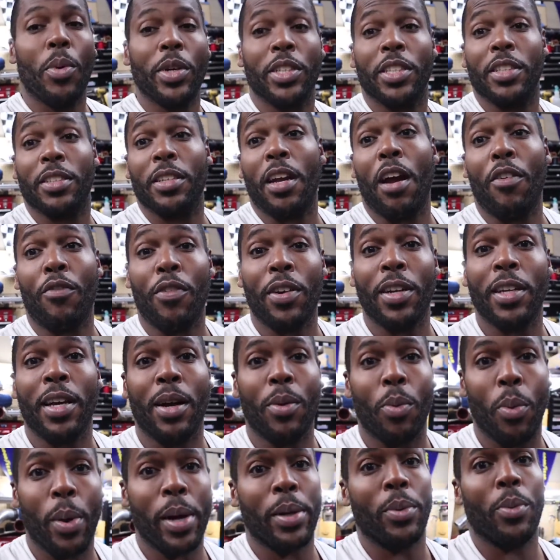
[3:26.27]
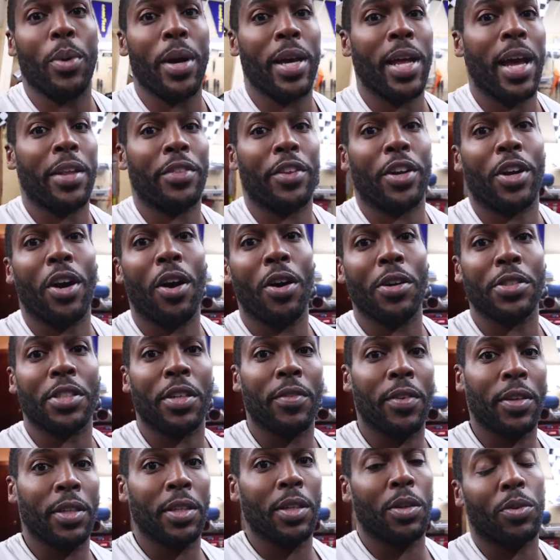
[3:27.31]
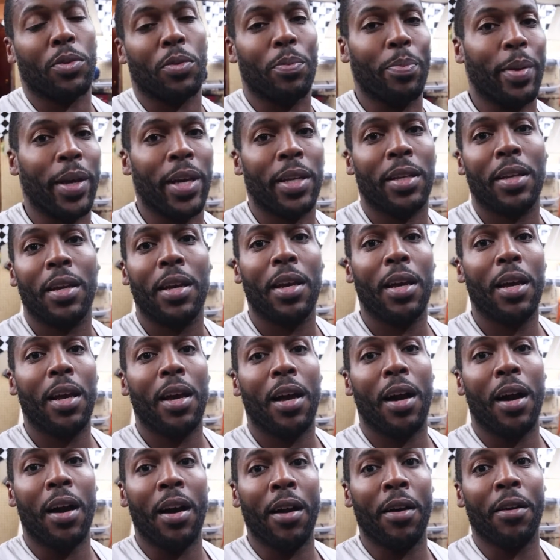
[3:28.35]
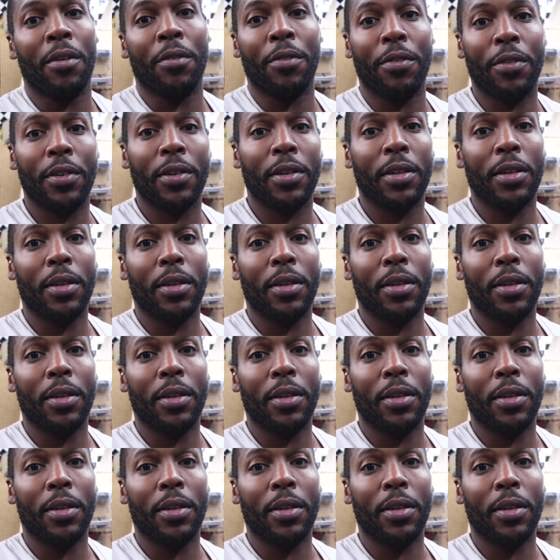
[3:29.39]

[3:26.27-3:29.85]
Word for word: which is a really a win-win at the cost of a little bit of